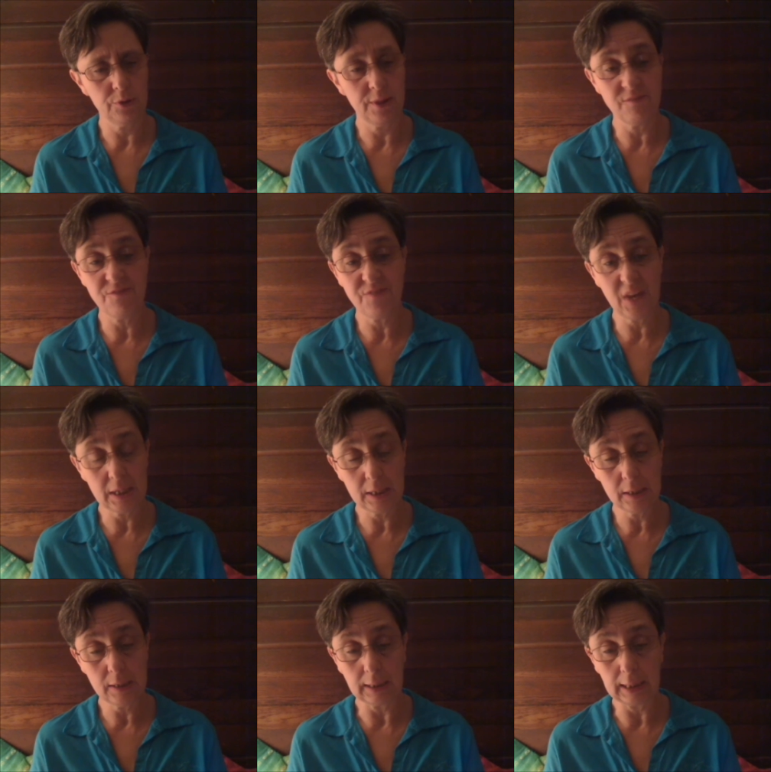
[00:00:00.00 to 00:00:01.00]
then
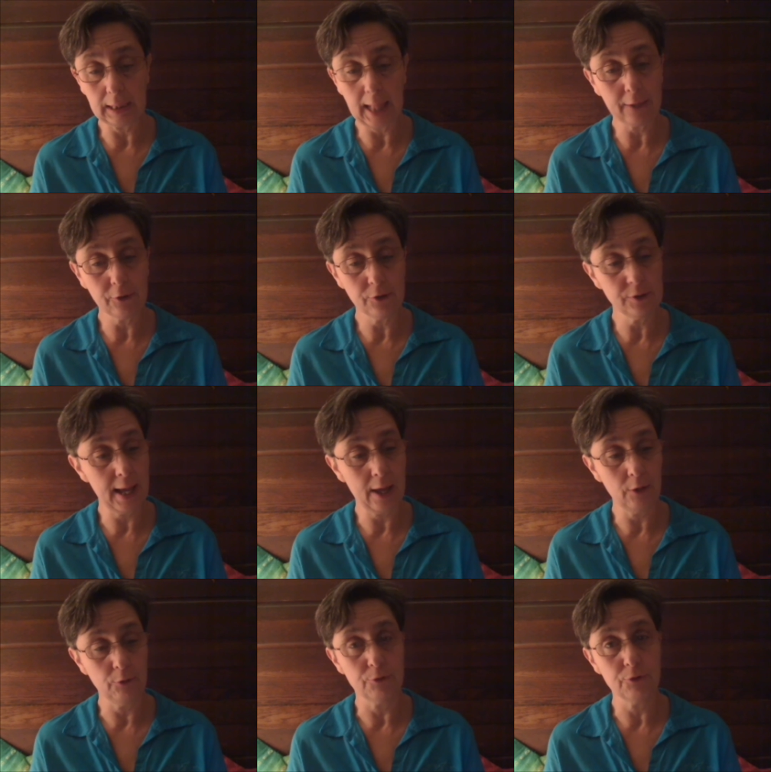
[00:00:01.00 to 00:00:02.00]
faded and clattered
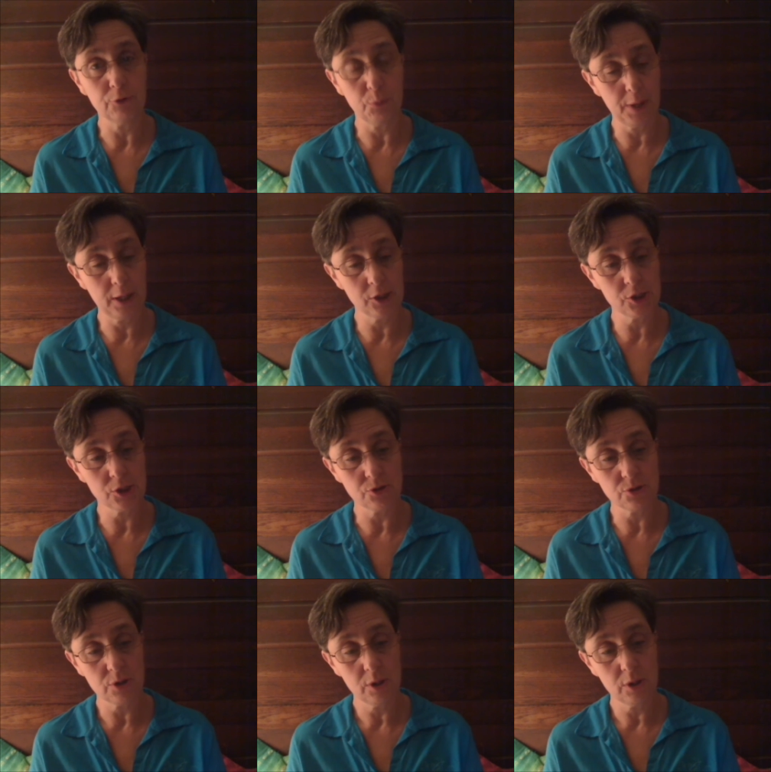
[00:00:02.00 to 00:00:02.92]
down through the branches.